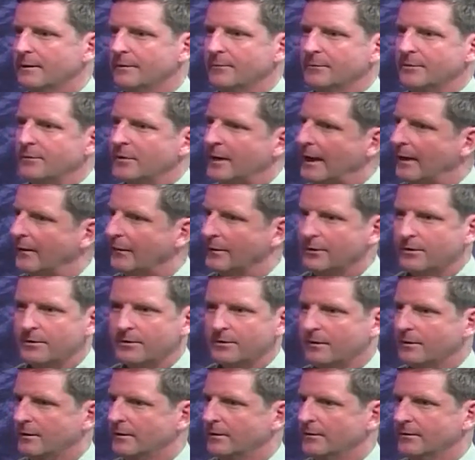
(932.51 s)
shower
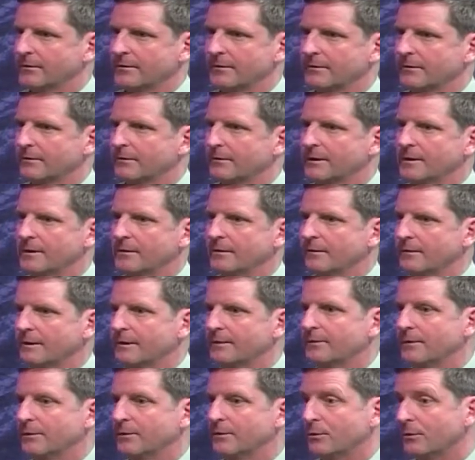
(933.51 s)
stalls or
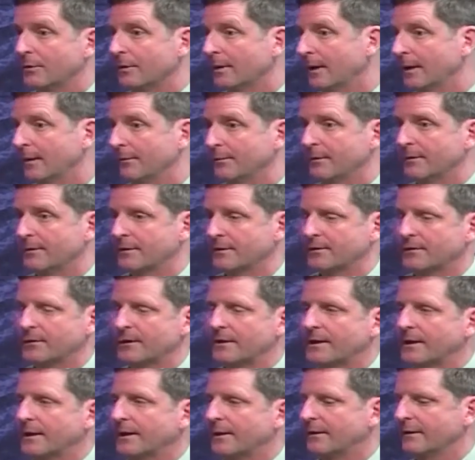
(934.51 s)
even doorknobs and things like
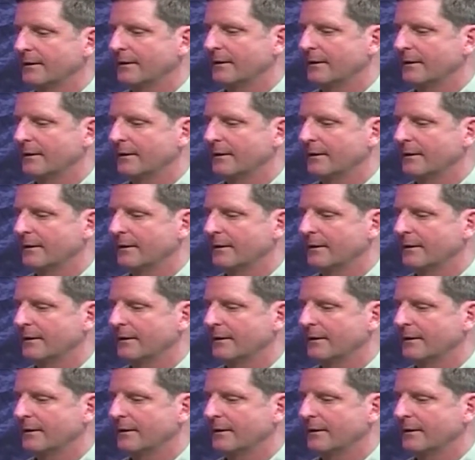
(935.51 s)
that,